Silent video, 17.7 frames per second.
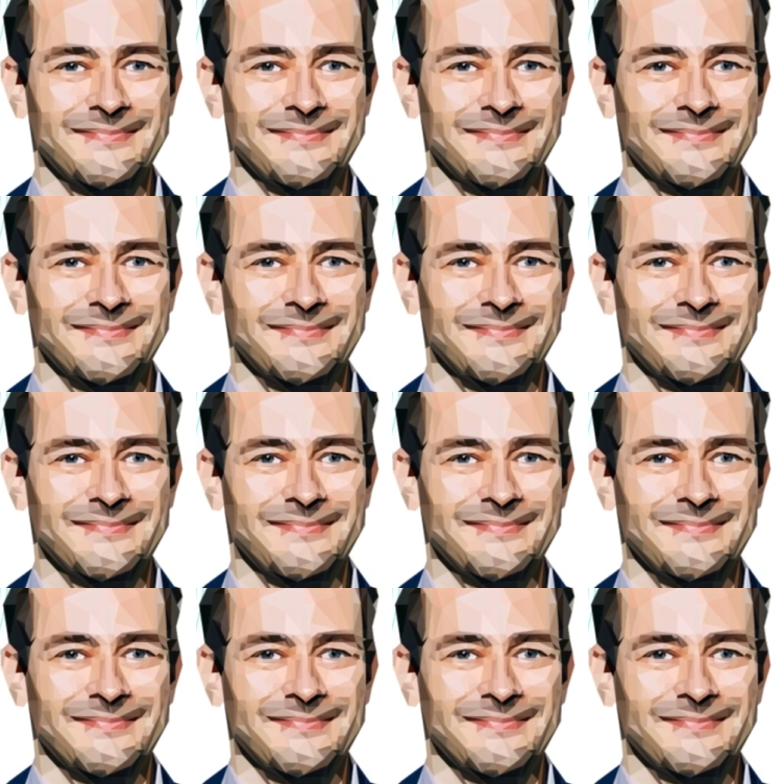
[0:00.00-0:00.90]

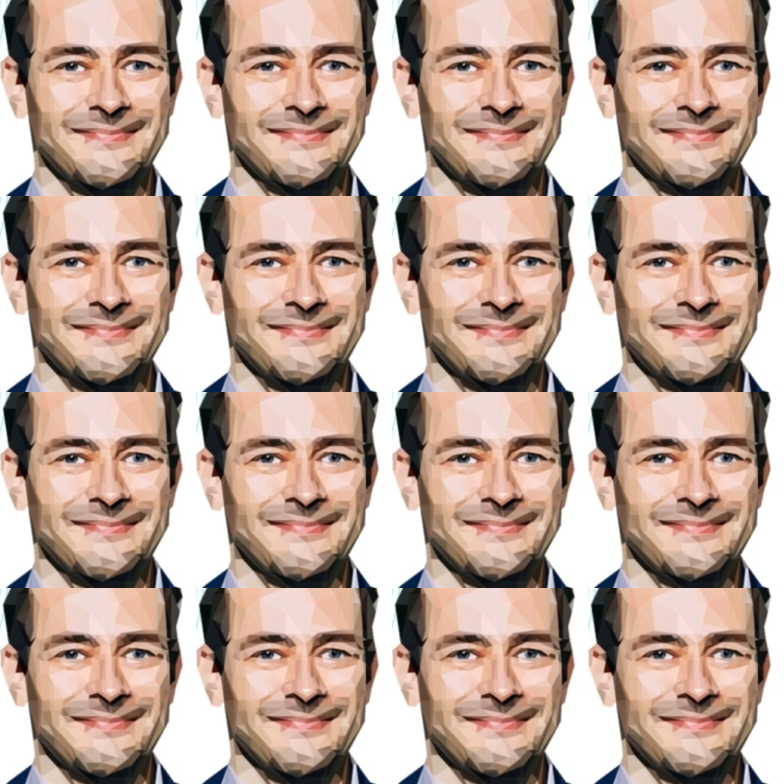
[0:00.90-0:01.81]

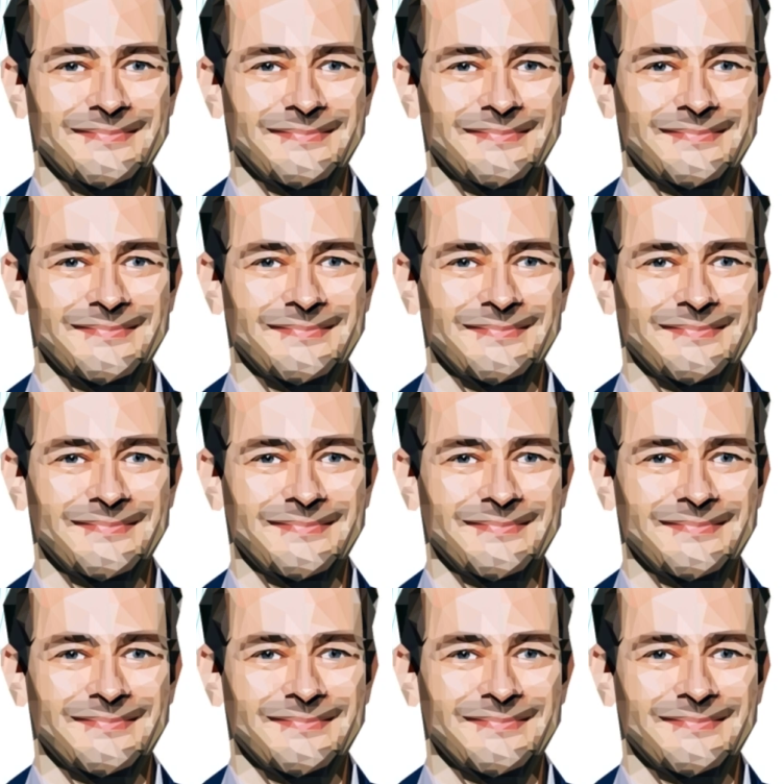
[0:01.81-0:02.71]

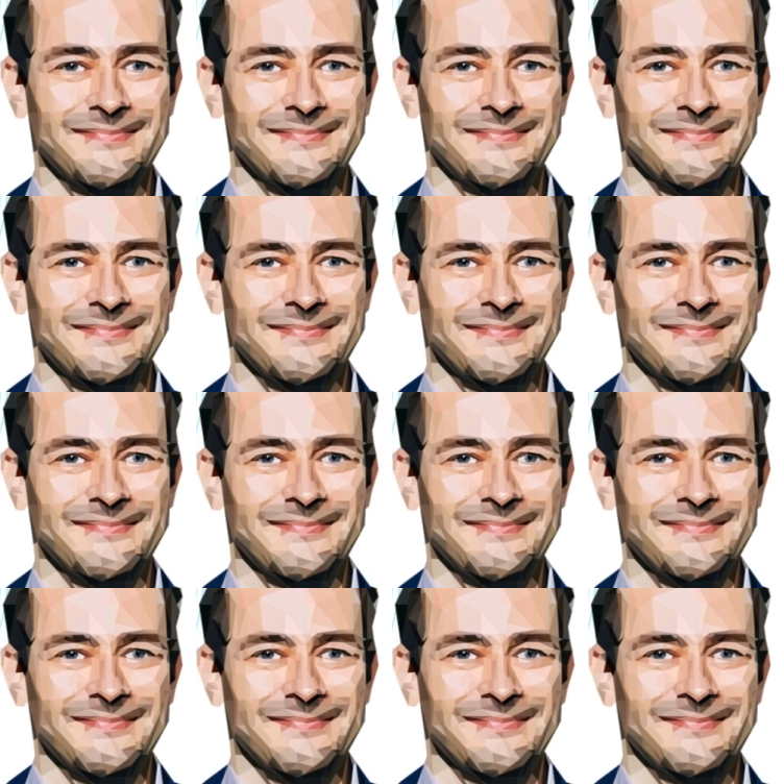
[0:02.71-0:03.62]

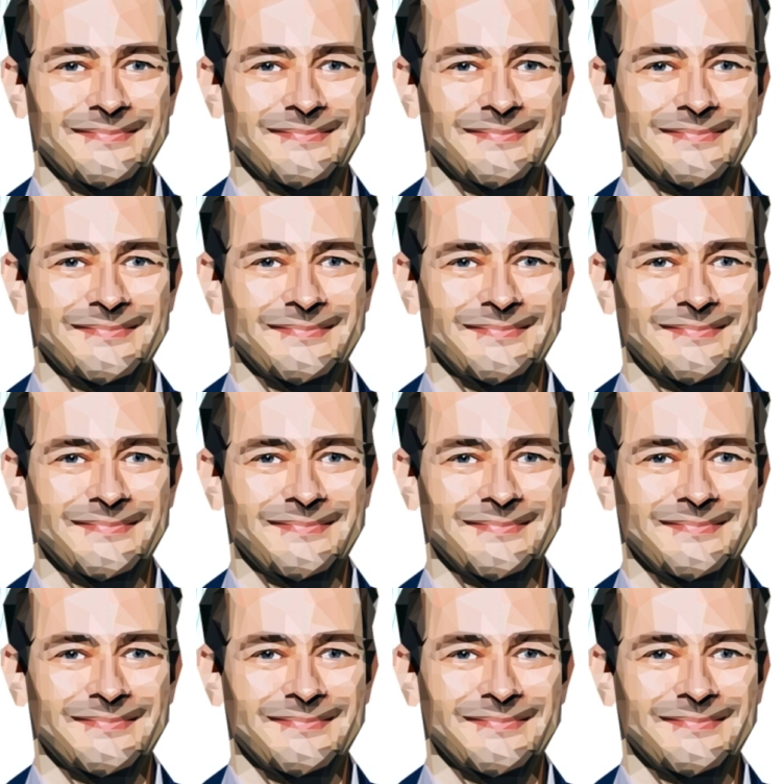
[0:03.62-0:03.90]
This is a still picture; no speech is visible.